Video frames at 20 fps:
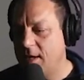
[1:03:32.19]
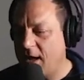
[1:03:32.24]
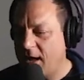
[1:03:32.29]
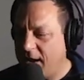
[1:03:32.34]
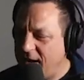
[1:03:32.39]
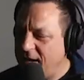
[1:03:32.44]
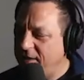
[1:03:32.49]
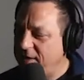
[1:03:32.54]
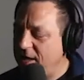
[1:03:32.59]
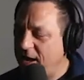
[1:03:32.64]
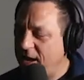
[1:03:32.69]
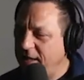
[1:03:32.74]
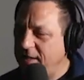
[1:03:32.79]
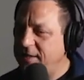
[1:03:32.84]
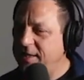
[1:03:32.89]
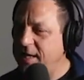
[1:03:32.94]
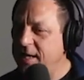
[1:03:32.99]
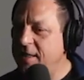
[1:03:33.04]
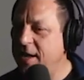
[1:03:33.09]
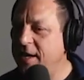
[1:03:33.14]
And I'd
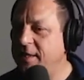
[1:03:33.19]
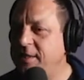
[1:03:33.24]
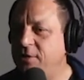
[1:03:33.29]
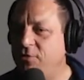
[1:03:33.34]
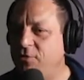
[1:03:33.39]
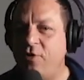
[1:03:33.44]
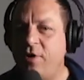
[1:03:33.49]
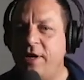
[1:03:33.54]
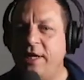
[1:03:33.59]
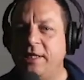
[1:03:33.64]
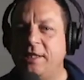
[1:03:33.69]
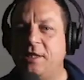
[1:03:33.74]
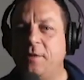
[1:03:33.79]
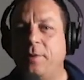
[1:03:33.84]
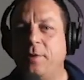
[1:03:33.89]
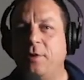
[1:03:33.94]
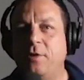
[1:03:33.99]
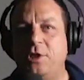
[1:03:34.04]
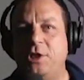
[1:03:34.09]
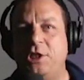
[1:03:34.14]
say that's a
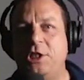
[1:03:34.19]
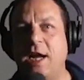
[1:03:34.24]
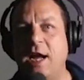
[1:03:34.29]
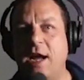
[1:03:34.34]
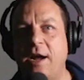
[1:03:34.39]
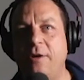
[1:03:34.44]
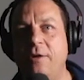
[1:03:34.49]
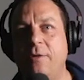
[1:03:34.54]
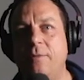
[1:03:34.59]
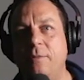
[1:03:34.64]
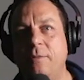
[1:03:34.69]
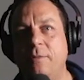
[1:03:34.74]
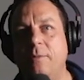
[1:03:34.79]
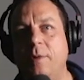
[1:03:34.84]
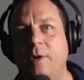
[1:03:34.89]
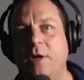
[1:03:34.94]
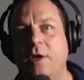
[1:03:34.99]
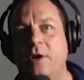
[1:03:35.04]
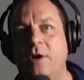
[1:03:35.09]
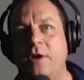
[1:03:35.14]
reasonable shout,
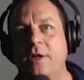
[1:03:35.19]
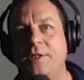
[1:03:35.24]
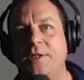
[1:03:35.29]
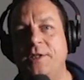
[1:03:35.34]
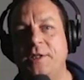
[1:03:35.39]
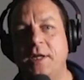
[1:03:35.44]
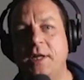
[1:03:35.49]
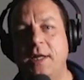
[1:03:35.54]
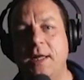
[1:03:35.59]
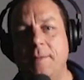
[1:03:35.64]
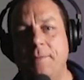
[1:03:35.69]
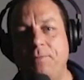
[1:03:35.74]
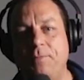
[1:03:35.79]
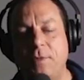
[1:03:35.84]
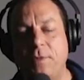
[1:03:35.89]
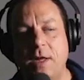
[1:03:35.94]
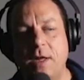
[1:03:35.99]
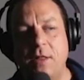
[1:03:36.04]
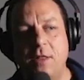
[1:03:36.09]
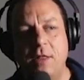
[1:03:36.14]
because
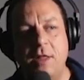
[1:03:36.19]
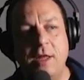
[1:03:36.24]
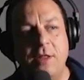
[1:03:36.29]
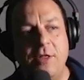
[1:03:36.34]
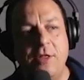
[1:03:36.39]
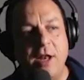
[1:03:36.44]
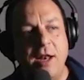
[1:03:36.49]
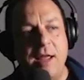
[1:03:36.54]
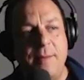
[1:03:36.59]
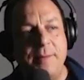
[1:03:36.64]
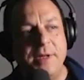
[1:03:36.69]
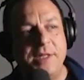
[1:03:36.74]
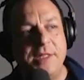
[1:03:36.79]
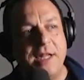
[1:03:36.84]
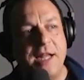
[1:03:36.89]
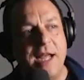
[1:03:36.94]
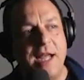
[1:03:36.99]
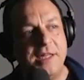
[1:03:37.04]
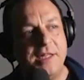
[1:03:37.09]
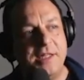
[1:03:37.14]
The litmus
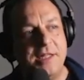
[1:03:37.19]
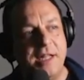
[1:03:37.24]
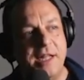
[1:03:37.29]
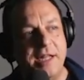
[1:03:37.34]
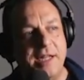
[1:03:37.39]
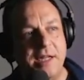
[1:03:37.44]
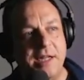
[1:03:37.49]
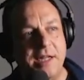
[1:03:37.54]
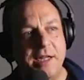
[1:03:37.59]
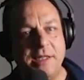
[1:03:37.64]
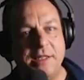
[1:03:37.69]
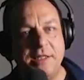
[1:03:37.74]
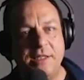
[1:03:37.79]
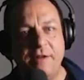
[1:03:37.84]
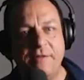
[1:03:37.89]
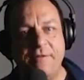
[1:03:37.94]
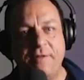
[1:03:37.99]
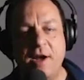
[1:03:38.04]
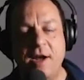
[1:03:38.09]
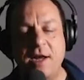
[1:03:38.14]
test is,
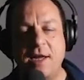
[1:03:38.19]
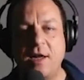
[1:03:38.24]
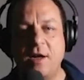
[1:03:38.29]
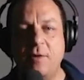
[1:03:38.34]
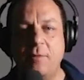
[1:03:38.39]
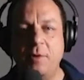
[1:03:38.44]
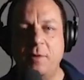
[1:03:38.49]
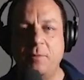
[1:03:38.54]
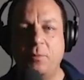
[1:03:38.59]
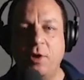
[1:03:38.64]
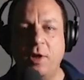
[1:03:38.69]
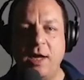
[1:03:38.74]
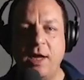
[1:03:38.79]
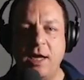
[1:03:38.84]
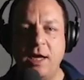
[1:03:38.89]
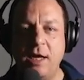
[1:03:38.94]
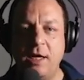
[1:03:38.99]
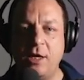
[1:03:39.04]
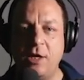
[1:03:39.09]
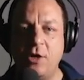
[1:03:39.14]
if I come and
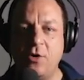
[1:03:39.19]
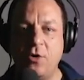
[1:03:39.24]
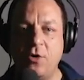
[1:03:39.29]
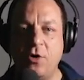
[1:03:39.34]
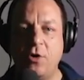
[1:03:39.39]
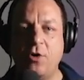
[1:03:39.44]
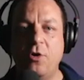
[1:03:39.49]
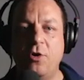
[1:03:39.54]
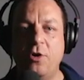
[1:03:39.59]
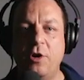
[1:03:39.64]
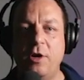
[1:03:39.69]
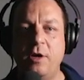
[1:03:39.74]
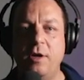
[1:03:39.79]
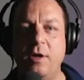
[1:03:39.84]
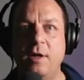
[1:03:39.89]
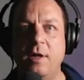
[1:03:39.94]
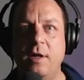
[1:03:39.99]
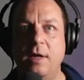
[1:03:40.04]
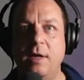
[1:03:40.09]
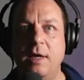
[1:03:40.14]
play your horn,
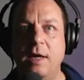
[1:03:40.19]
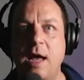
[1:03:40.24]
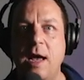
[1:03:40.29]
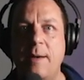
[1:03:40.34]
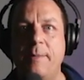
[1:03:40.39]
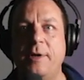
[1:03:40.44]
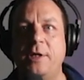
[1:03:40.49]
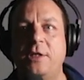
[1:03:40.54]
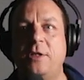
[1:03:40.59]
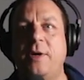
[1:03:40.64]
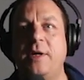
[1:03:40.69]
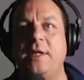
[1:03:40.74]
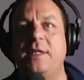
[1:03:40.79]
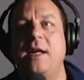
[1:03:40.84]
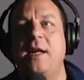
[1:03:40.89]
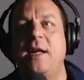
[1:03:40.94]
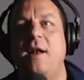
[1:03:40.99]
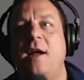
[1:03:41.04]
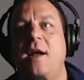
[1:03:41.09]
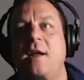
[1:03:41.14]
how much do I
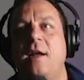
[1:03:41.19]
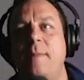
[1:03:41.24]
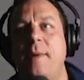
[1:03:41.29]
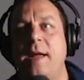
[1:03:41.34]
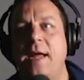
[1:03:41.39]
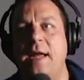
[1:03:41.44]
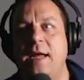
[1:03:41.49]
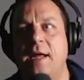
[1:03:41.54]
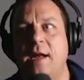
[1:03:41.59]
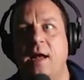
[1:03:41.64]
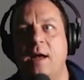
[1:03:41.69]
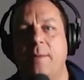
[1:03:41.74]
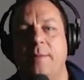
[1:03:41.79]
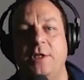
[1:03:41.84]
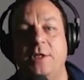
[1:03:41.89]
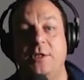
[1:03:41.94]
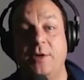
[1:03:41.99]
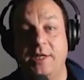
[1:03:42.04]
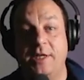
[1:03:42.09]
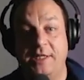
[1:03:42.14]
sound like me, and how
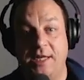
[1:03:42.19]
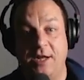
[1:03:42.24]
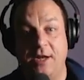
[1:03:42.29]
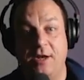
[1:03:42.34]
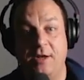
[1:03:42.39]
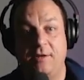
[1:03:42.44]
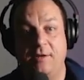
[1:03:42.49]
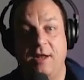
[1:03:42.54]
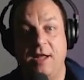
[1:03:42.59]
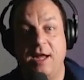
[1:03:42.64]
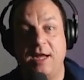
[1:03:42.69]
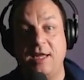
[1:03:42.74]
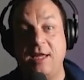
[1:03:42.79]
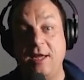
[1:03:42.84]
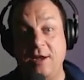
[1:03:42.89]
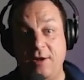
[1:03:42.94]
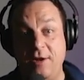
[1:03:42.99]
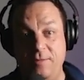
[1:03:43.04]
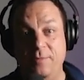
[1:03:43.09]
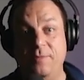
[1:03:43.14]
much do I sound like
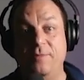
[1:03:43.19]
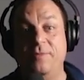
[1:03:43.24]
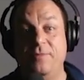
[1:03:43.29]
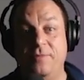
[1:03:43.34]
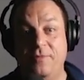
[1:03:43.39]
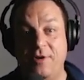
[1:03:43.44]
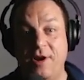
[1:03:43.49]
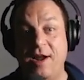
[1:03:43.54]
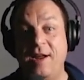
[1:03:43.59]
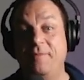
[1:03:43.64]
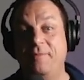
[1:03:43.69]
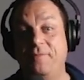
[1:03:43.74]
you, right?